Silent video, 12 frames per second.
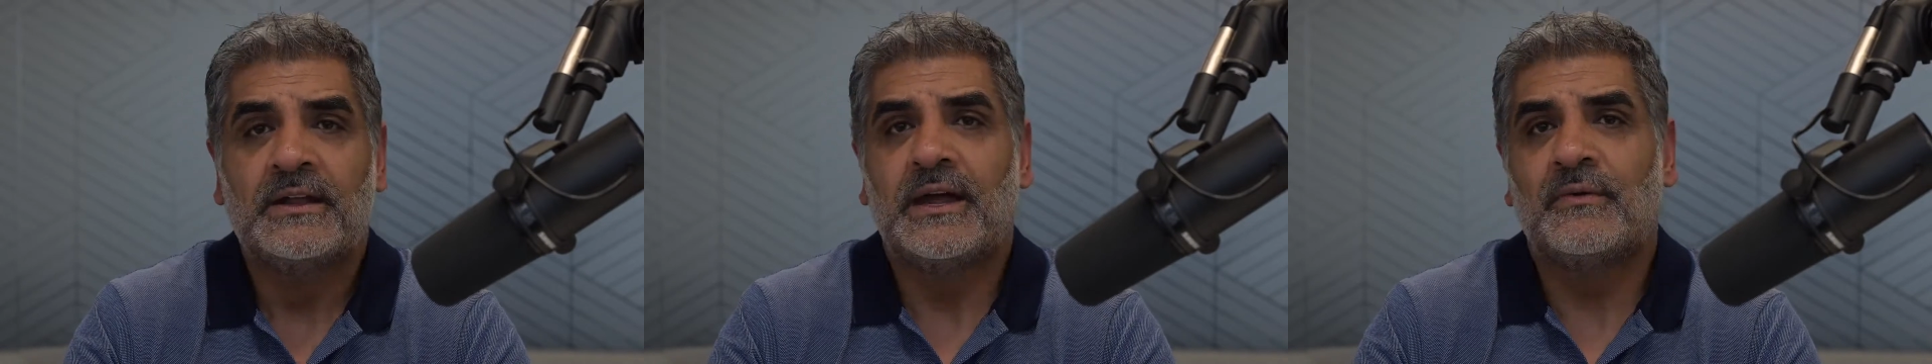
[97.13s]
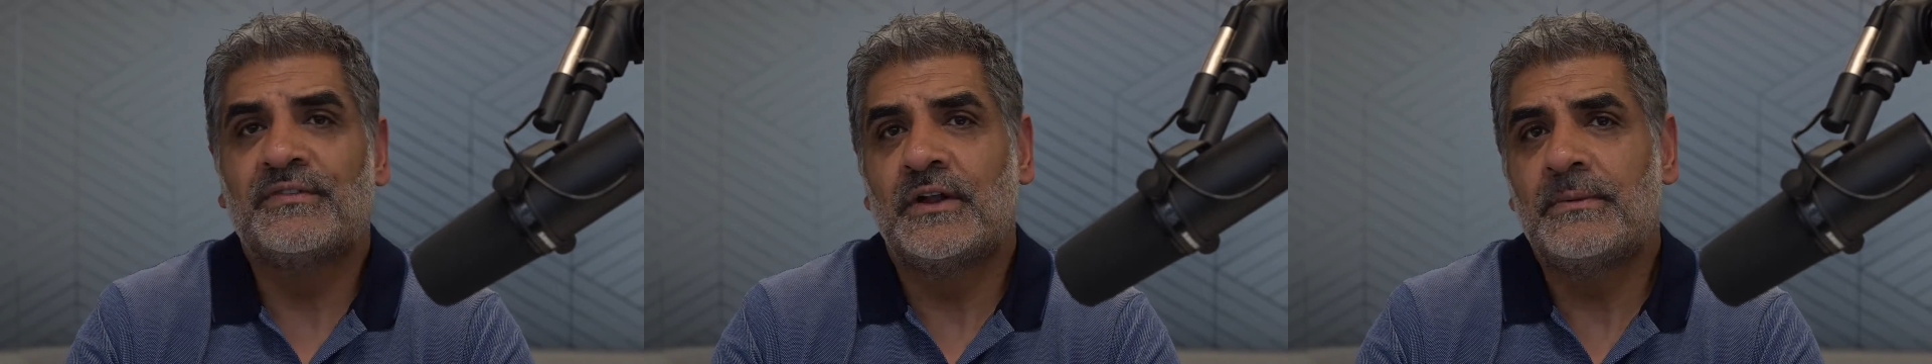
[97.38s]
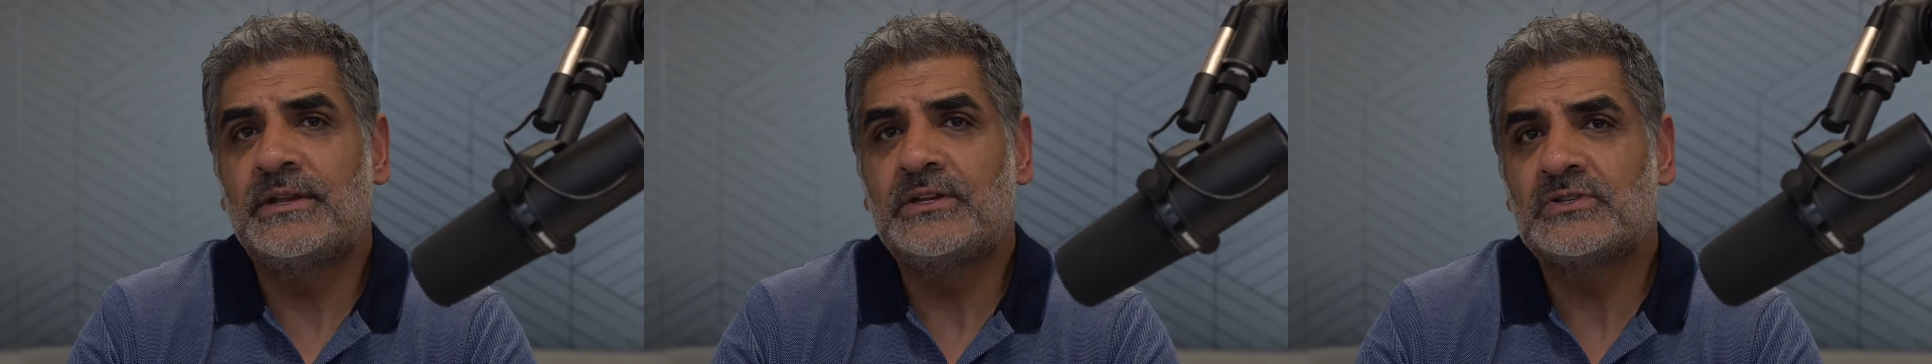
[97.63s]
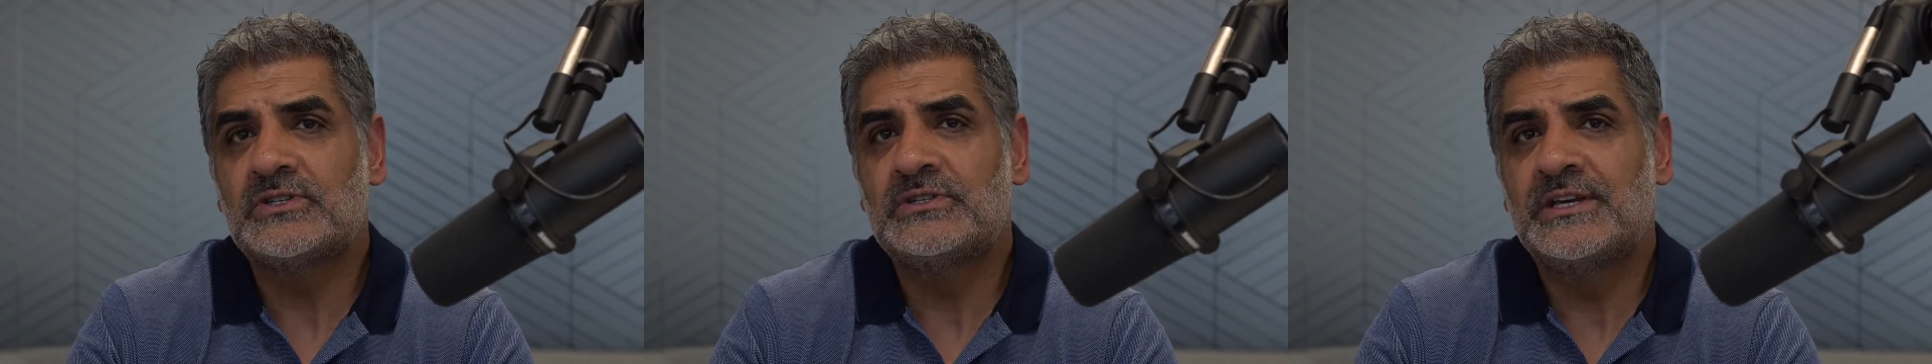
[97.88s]
Now, we've only been
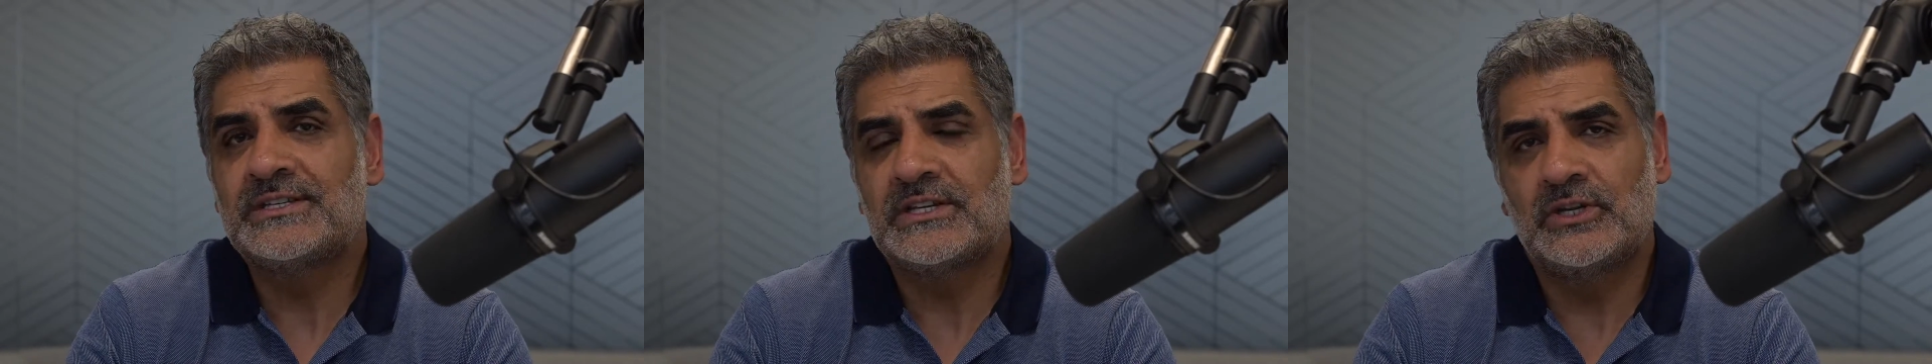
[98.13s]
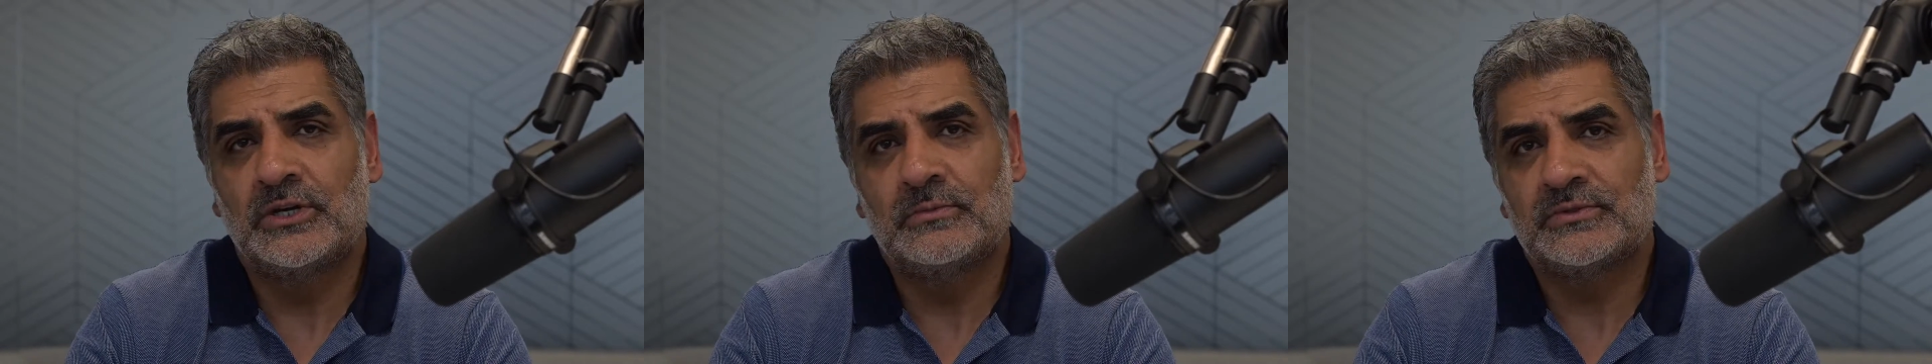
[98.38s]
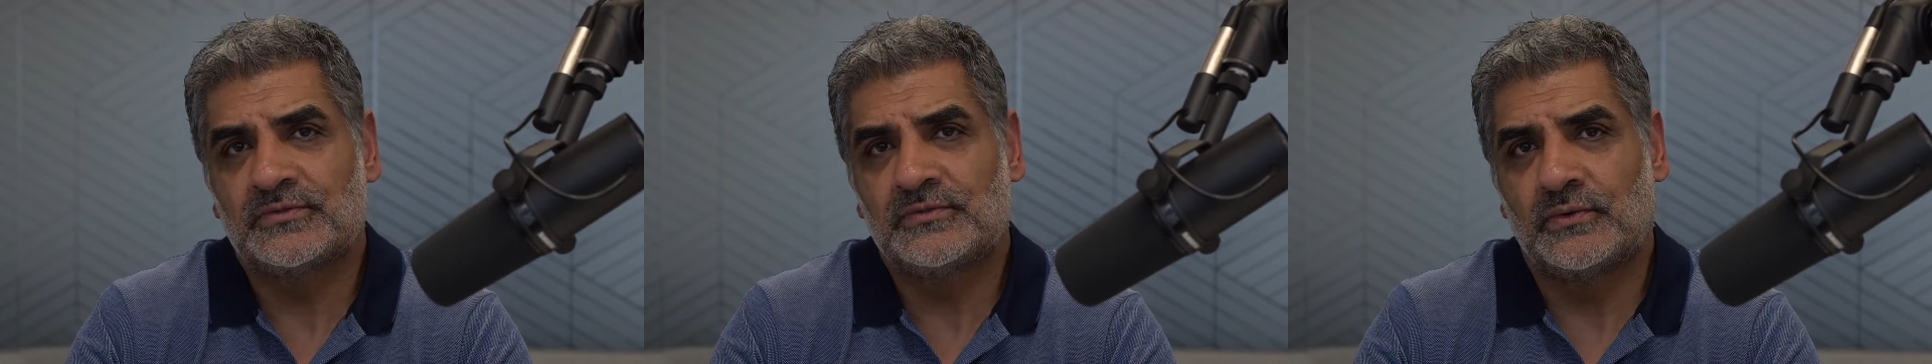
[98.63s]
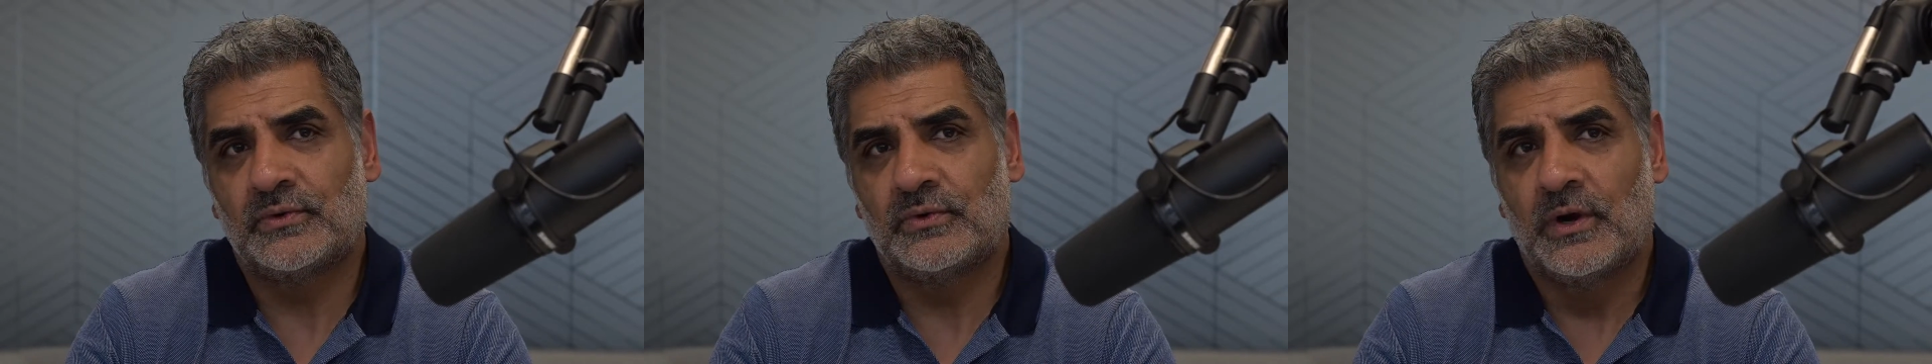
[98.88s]
using these in humans
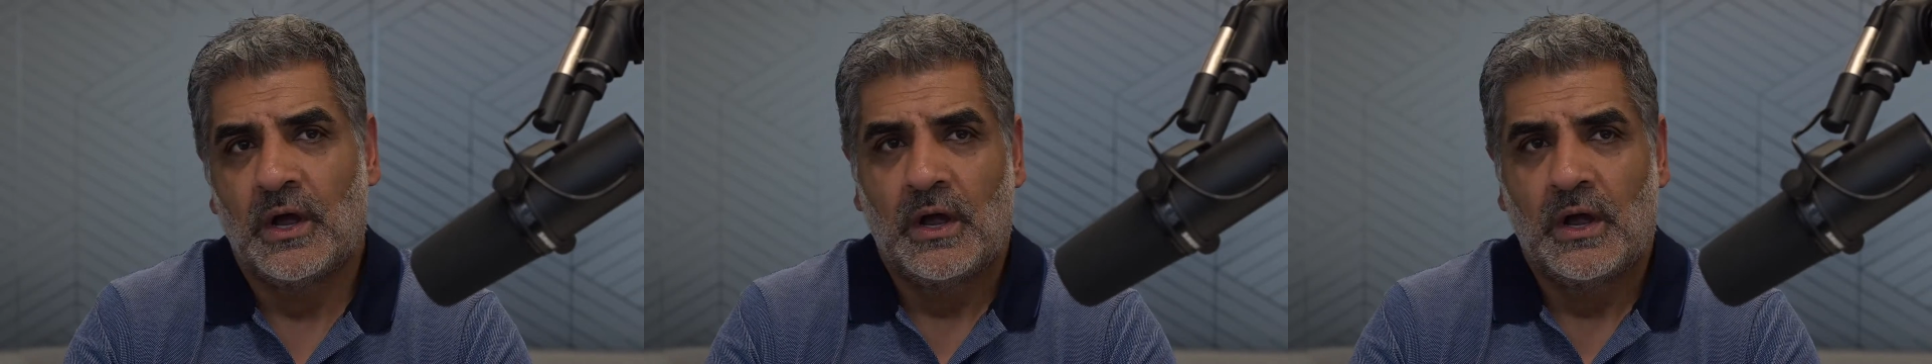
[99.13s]
for